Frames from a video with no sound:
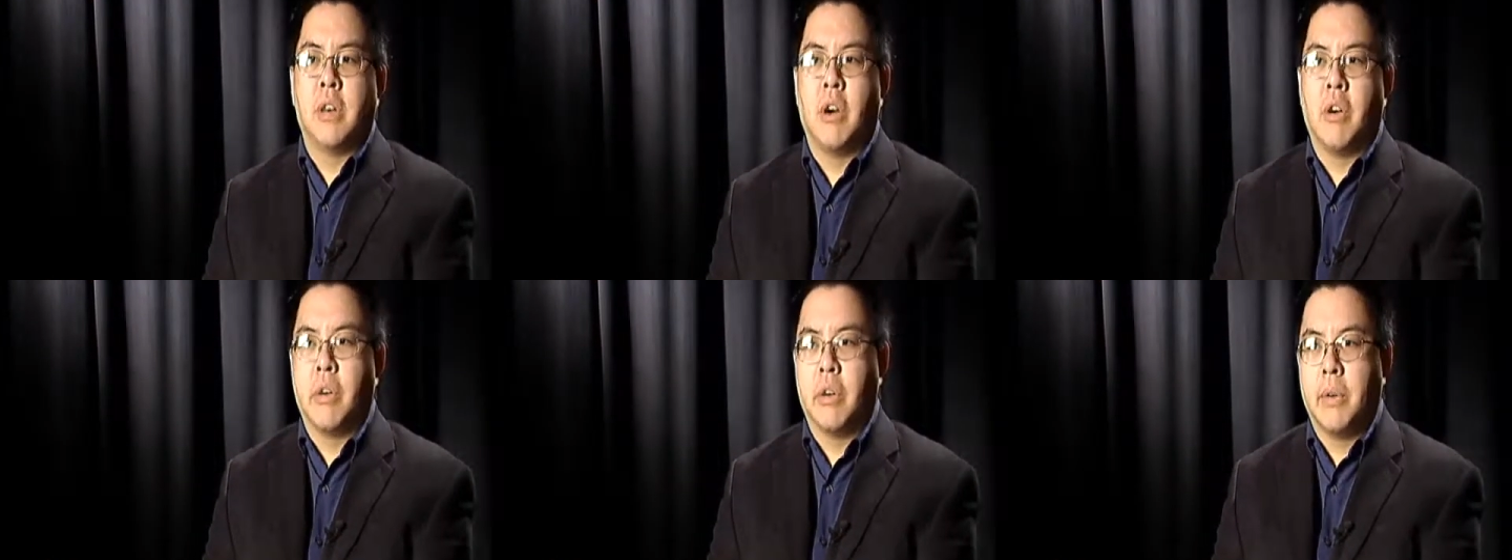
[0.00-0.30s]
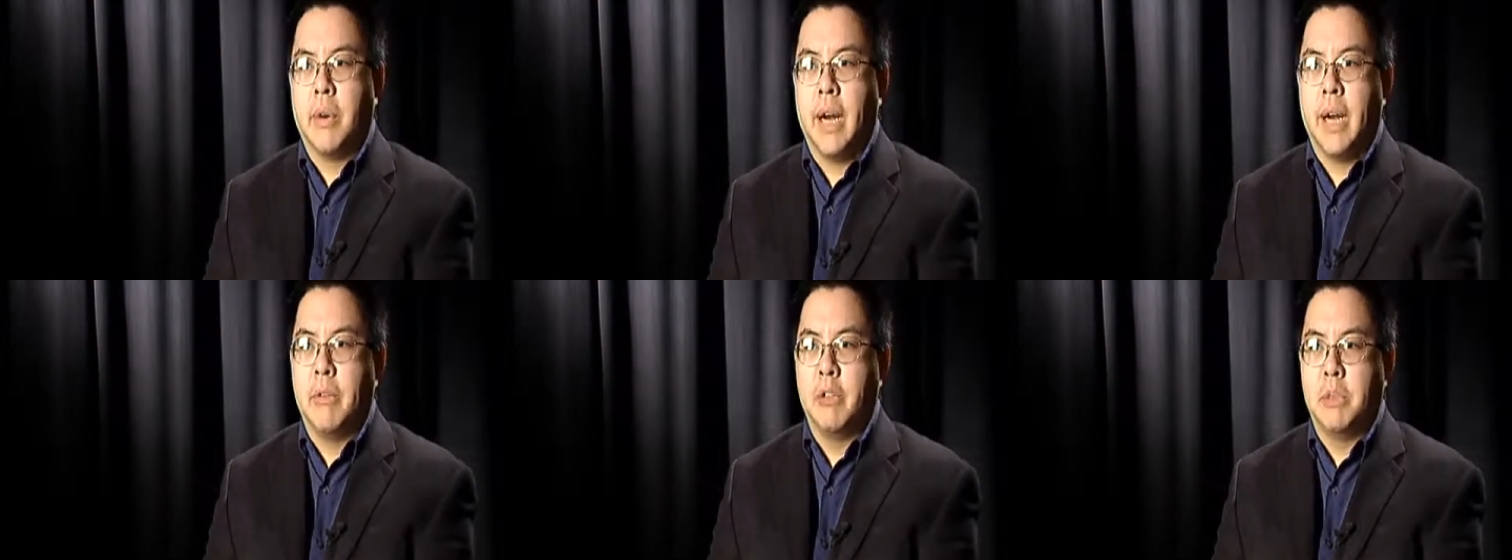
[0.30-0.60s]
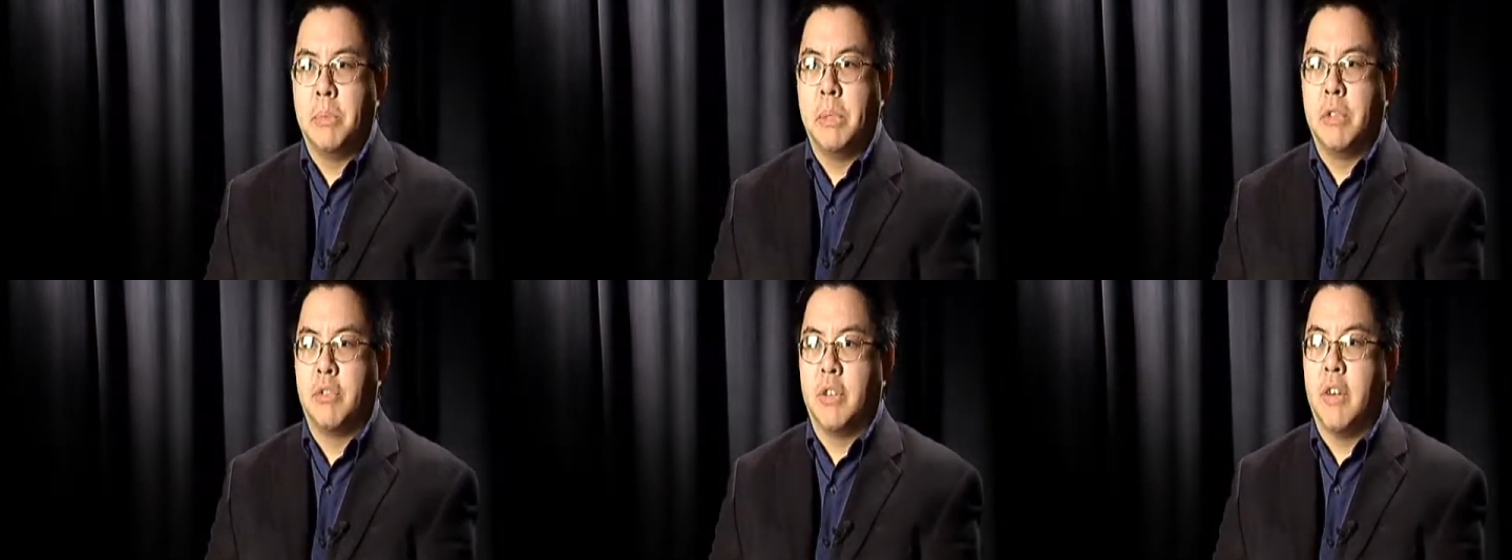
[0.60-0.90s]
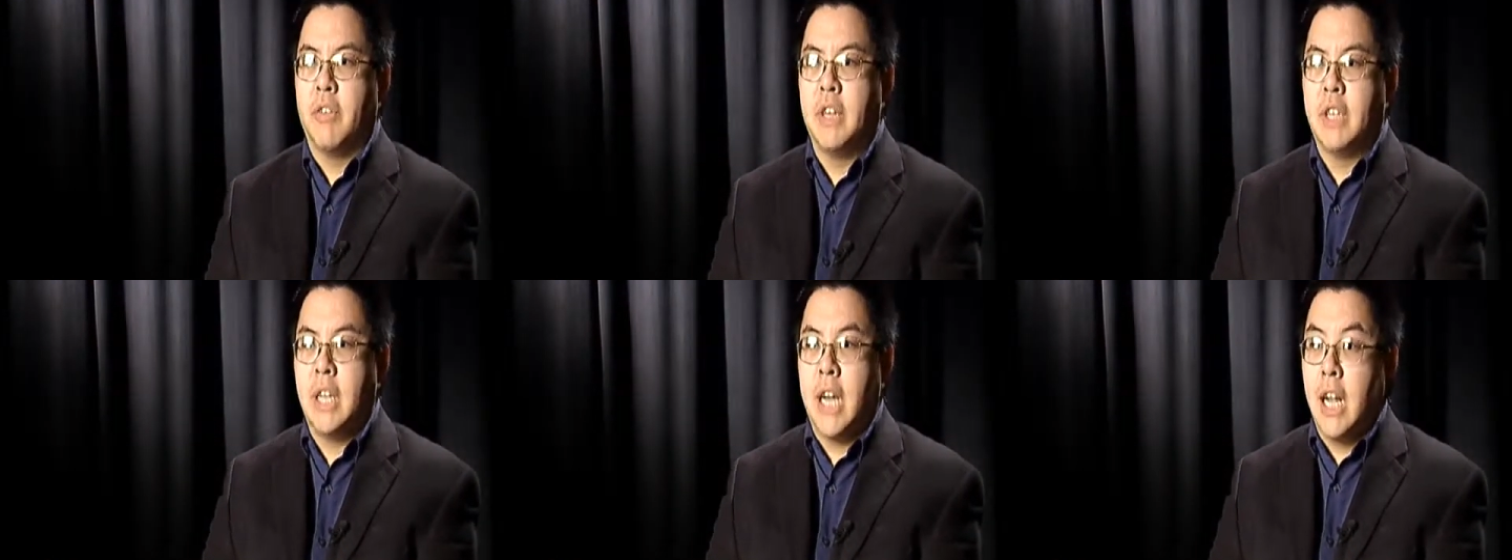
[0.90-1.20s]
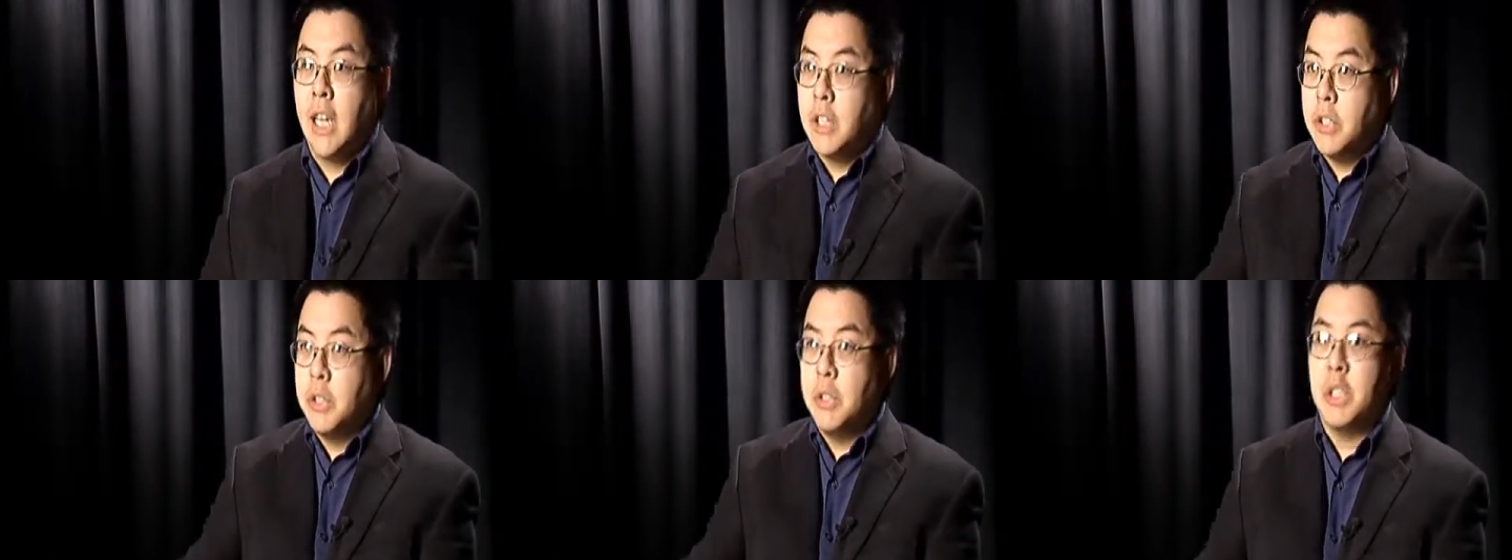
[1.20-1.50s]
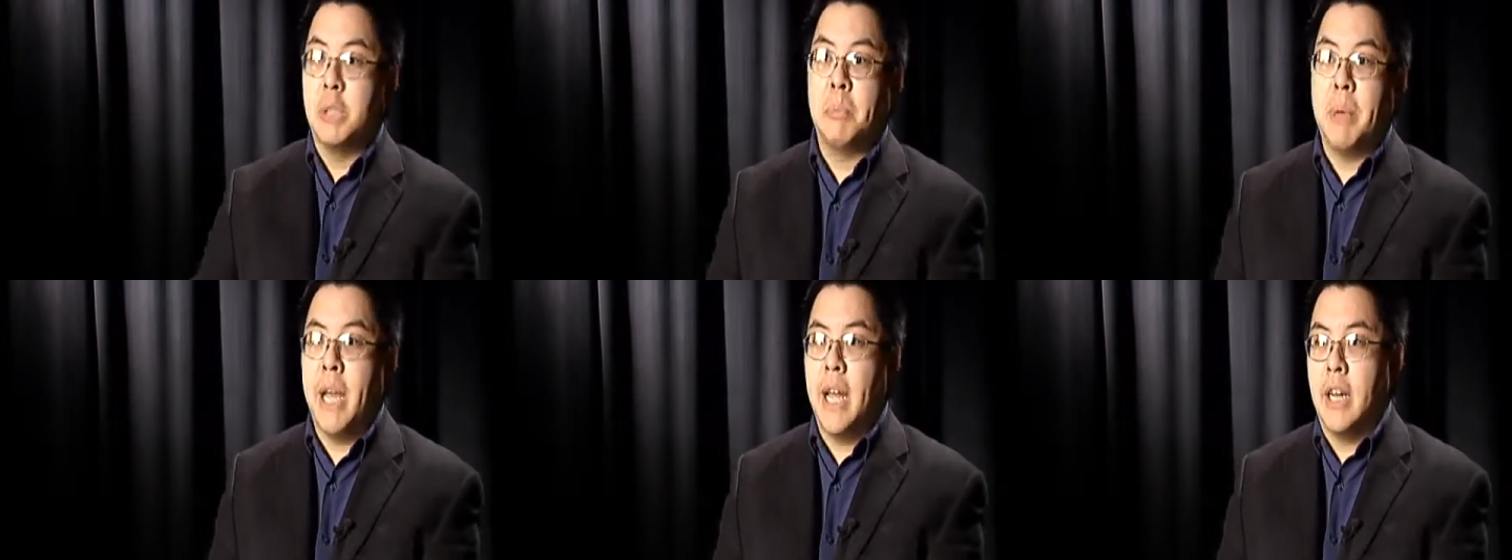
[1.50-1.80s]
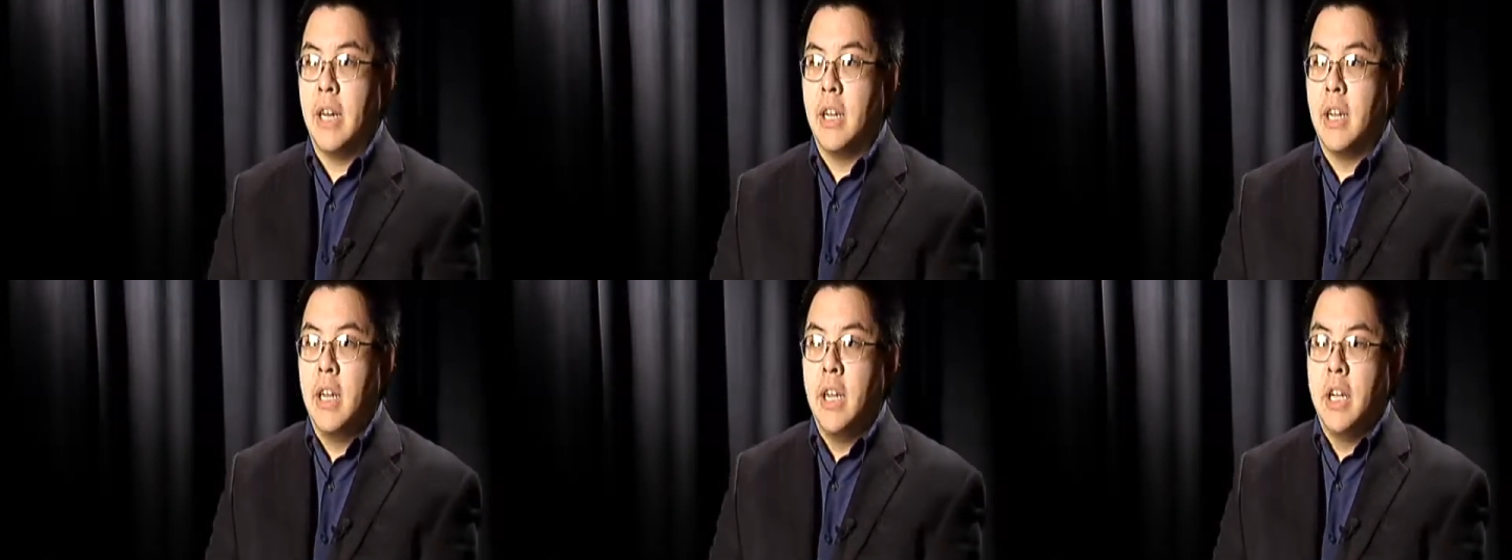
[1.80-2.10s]
ROI, which means for every dollar you
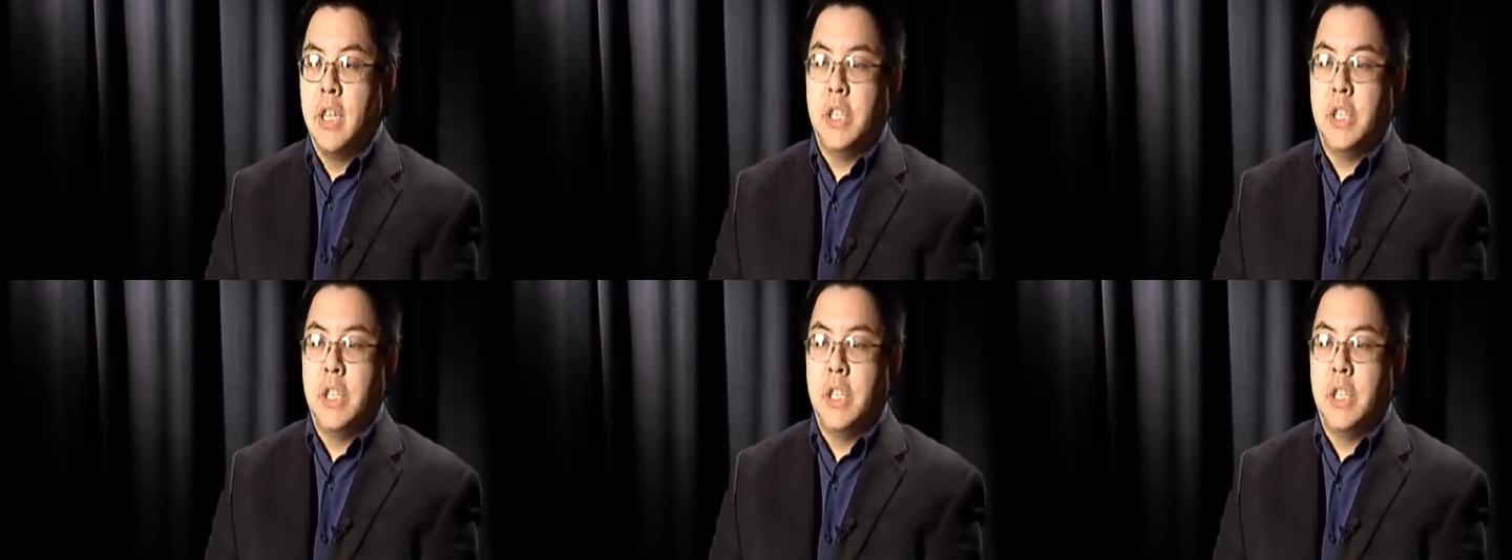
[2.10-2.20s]
spend,